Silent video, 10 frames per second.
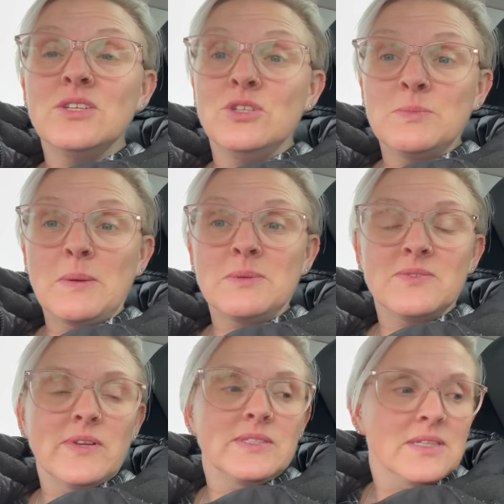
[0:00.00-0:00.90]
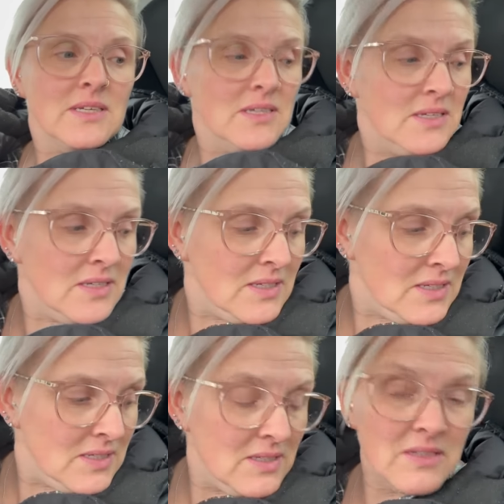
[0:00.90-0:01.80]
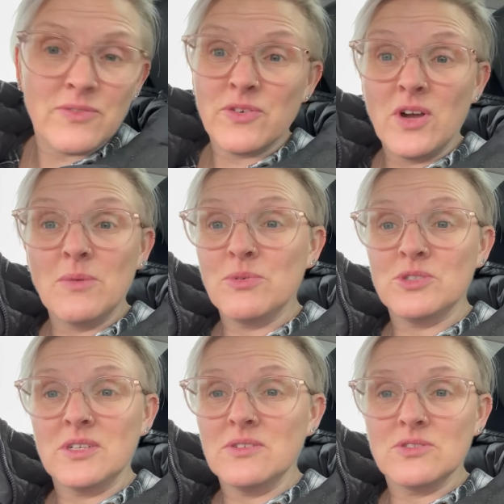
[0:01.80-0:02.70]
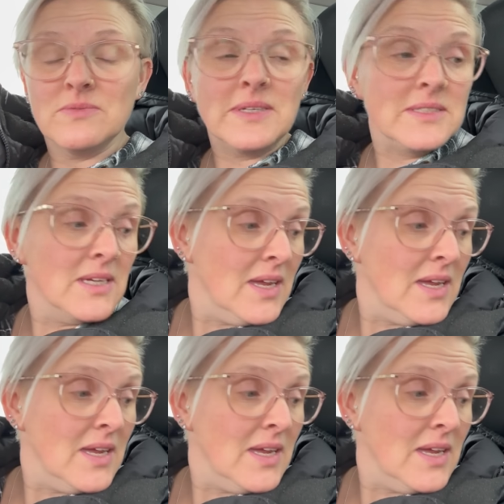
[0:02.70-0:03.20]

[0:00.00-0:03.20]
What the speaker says: Newspapers for Lizzie. The front art project not to read.